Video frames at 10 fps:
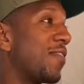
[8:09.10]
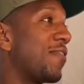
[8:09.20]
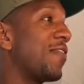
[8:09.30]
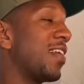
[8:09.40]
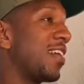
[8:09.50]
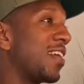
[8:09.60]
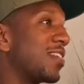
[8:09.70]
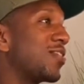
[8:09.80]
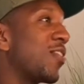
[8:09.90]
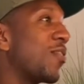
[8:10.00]
Funny.
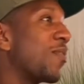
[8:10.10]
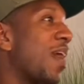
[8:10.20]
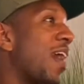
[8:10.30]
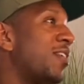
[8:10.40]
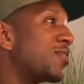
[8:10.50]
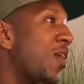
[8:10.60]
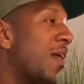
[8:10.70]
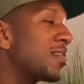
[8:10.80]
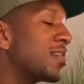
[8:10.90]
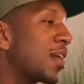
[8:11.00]
So I used to
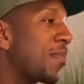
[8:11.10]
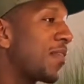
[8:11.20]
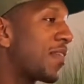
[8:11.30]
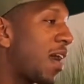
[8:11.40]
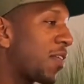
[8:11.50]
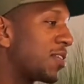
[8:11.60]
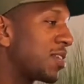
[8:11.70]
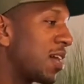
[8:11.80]
always look at my father's